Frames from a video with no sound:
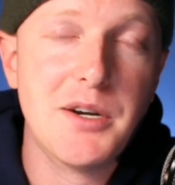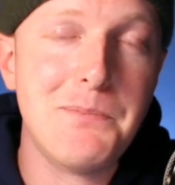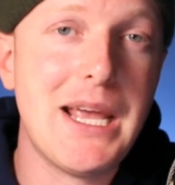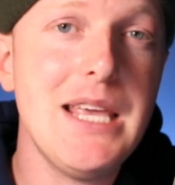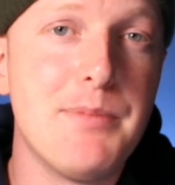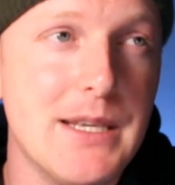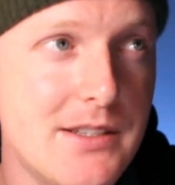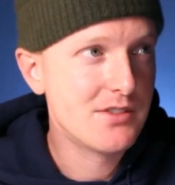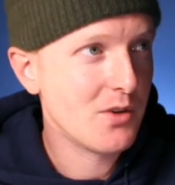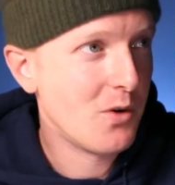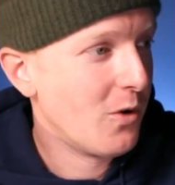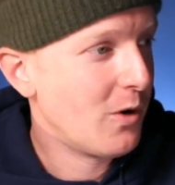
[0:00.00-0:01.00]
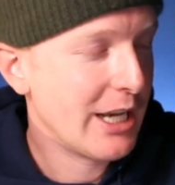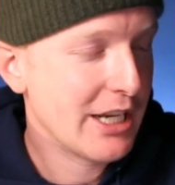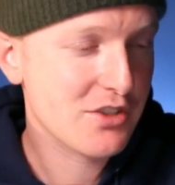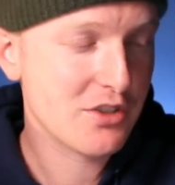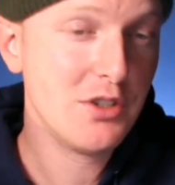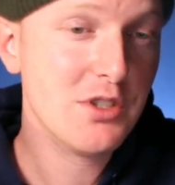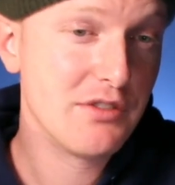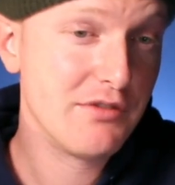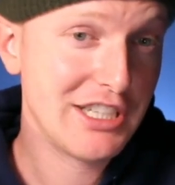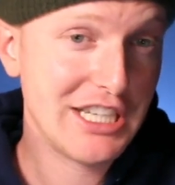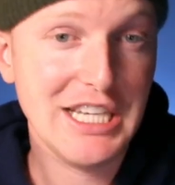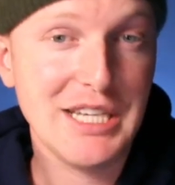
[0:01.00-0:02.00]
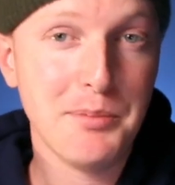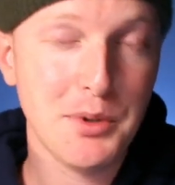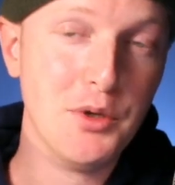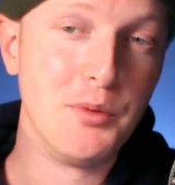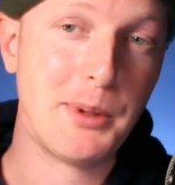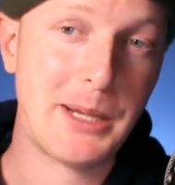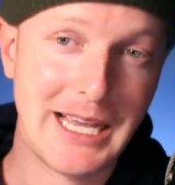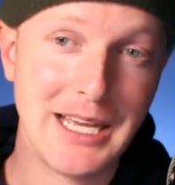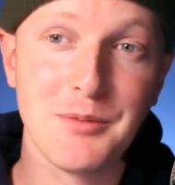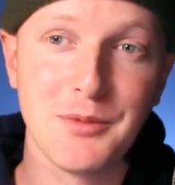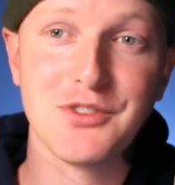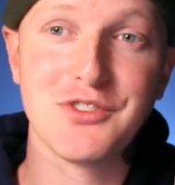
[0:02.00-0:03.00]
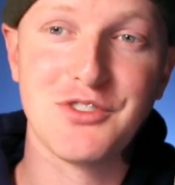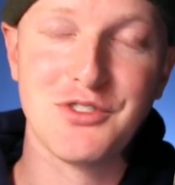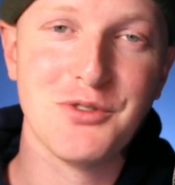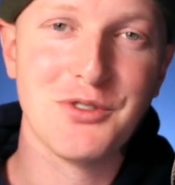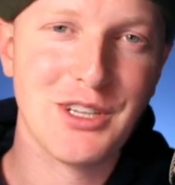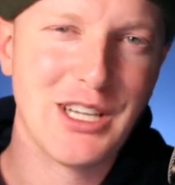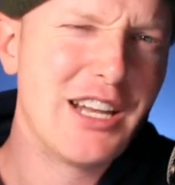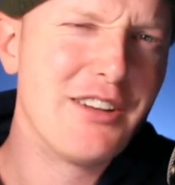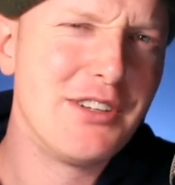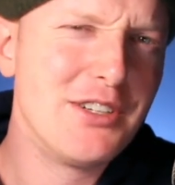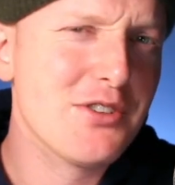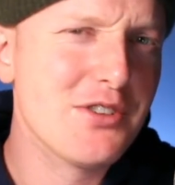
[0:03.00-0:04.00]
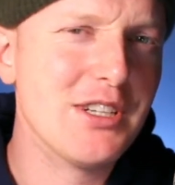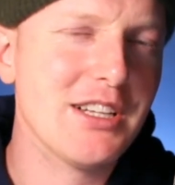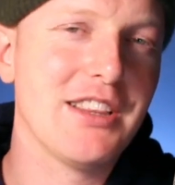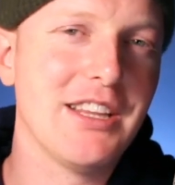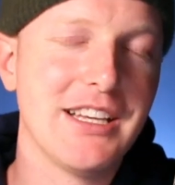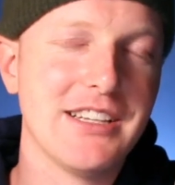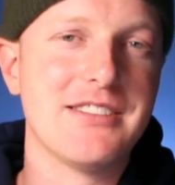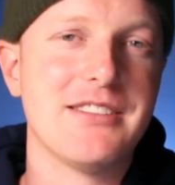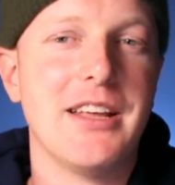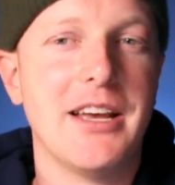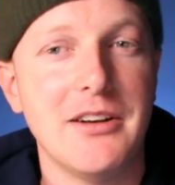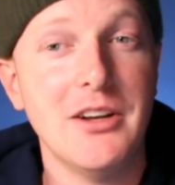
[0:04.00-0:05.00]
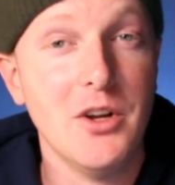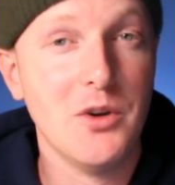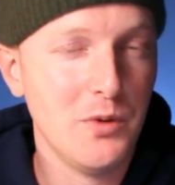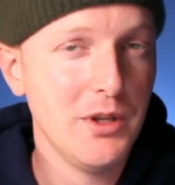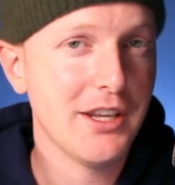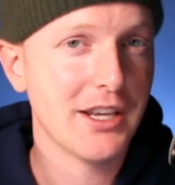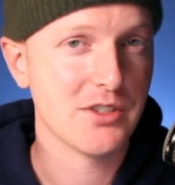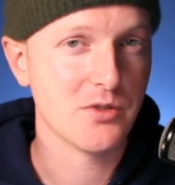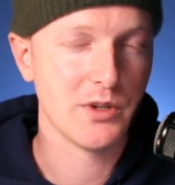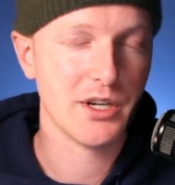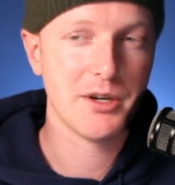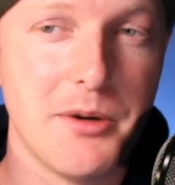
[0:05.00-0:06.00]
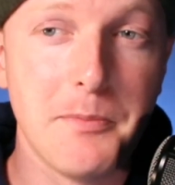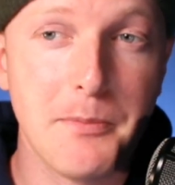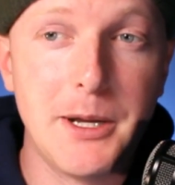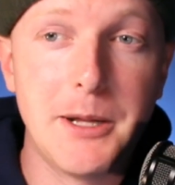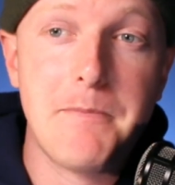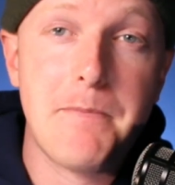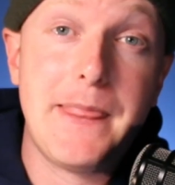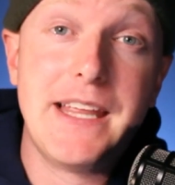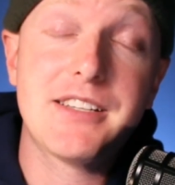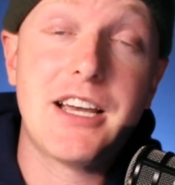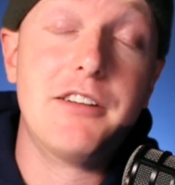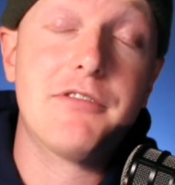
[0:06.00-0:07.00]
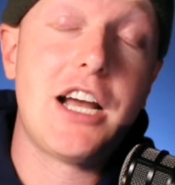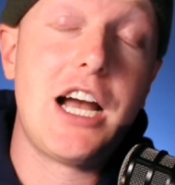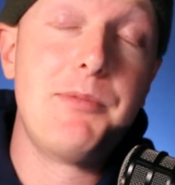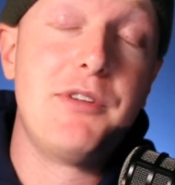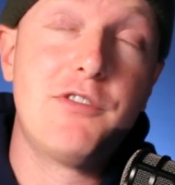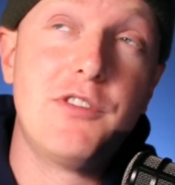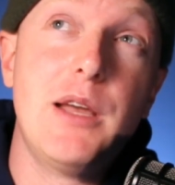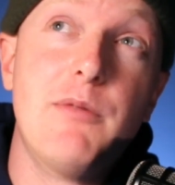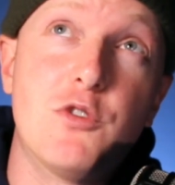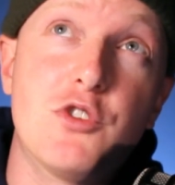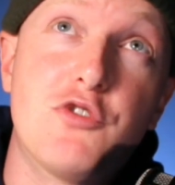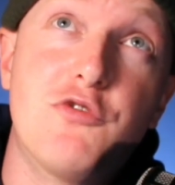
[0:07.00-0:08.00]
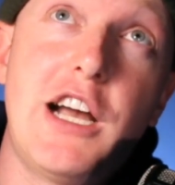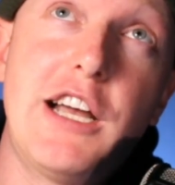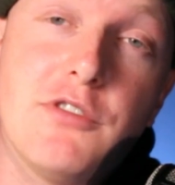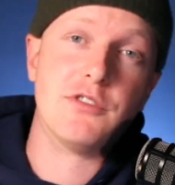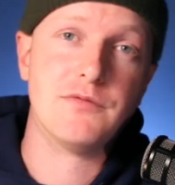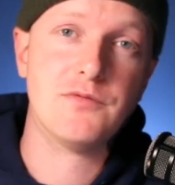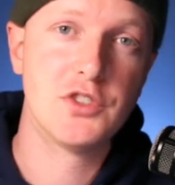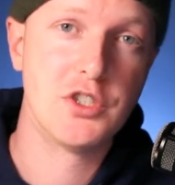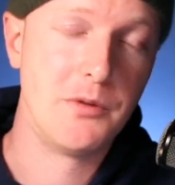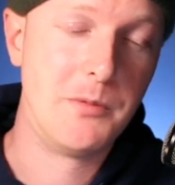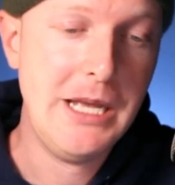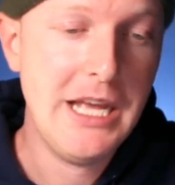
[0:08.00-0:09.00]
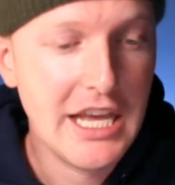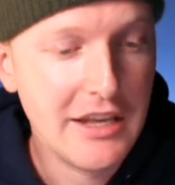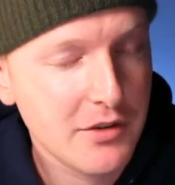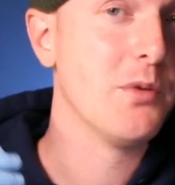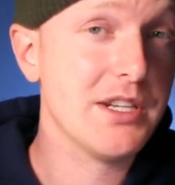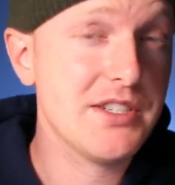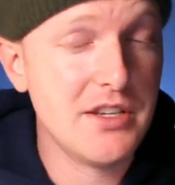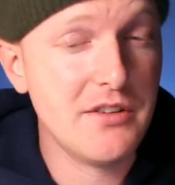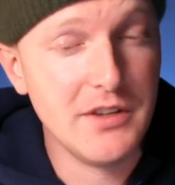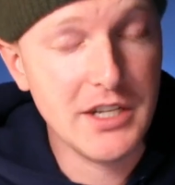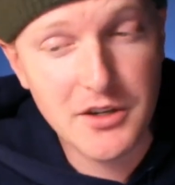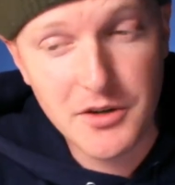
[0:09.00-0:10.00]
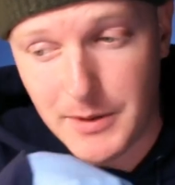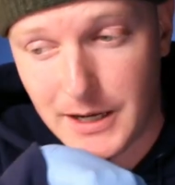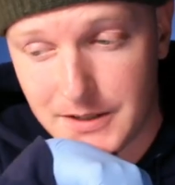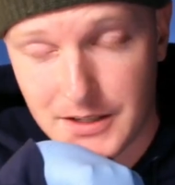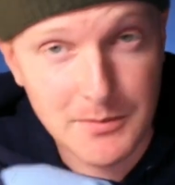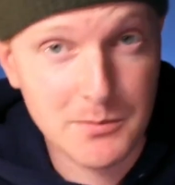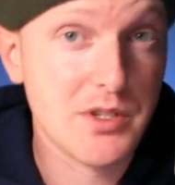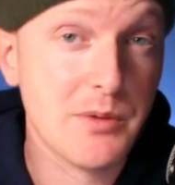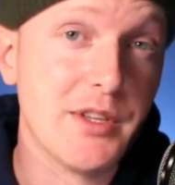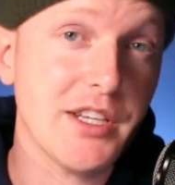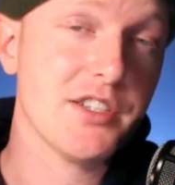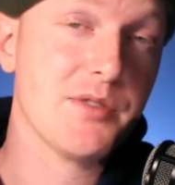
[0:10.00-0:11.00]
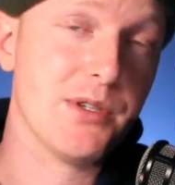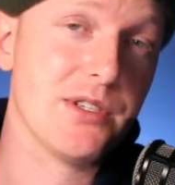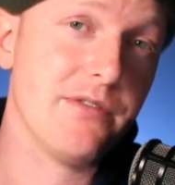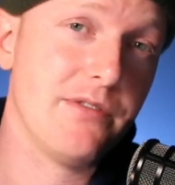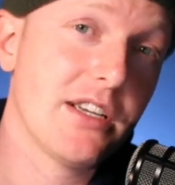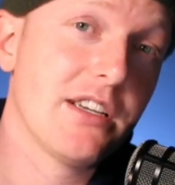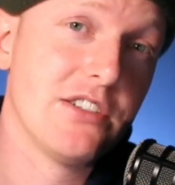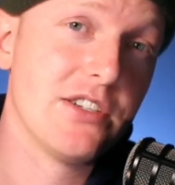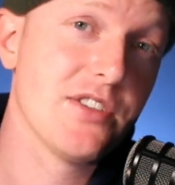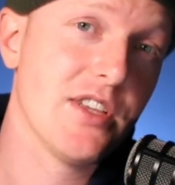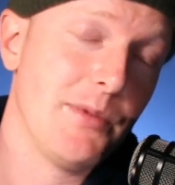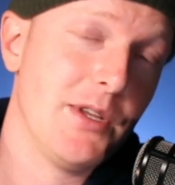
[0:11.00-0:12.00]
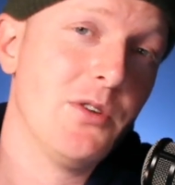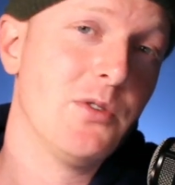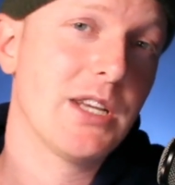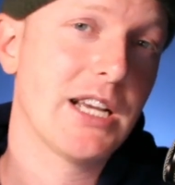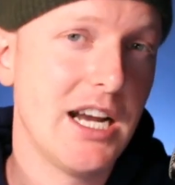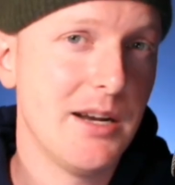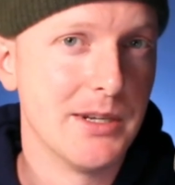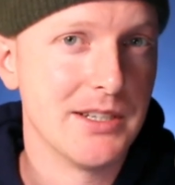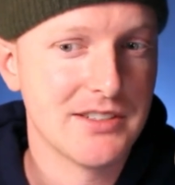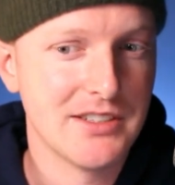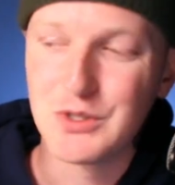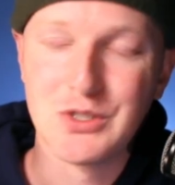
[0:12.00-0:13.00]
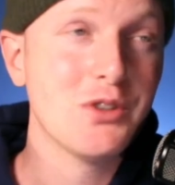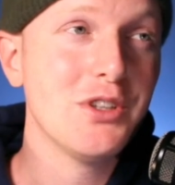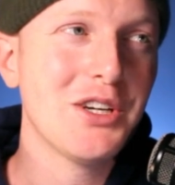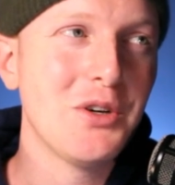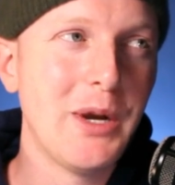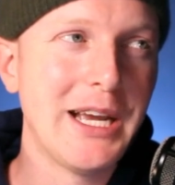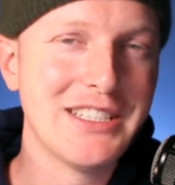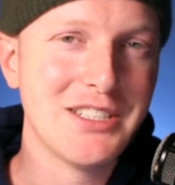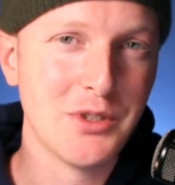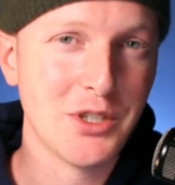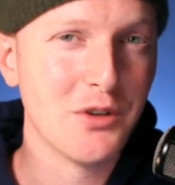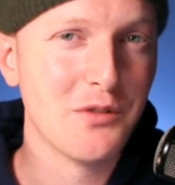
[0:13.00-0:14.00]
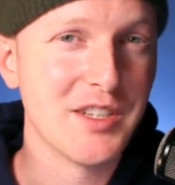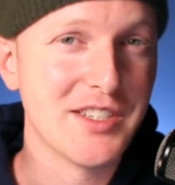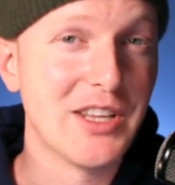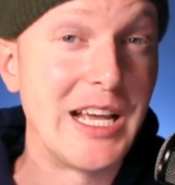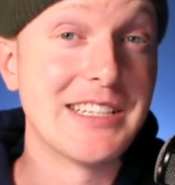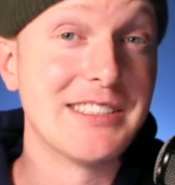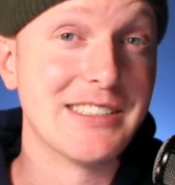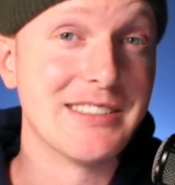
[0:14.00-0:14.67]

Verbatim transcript: their babies or exclusively eat poop. Animals do a lot of interesting things that we think is weird, but it's kind of common for them for survival. So if you want to see a video about something specific, just let me know in the comments. But don't click away until we go over this last